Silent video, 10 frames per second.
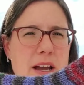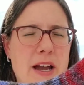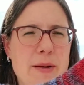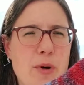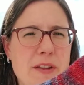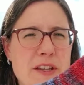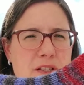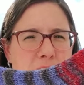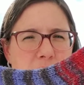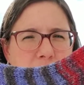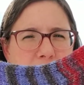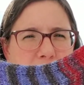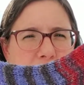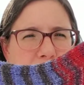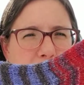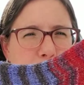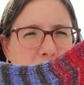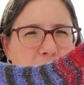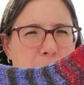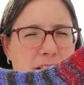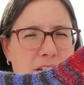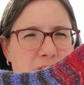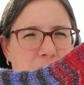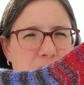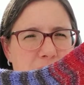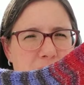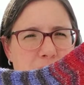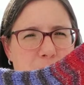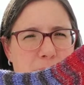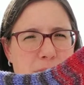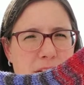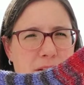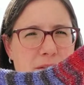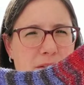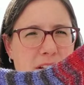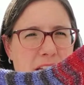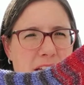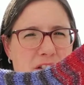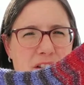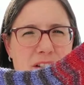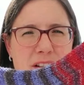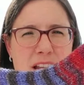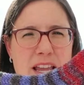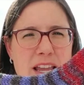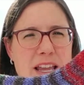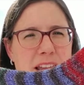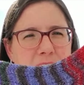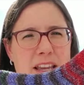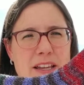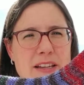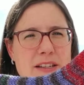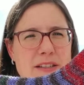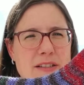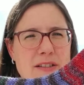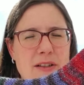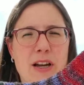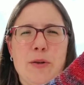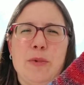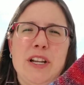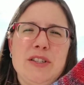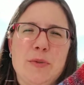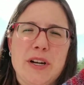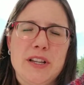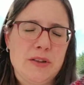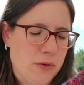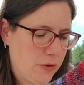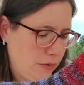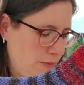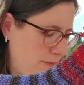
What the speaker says: bought this yarn down in Cape Cod, Massachusetts. We were there for vacation, and went into one of the local,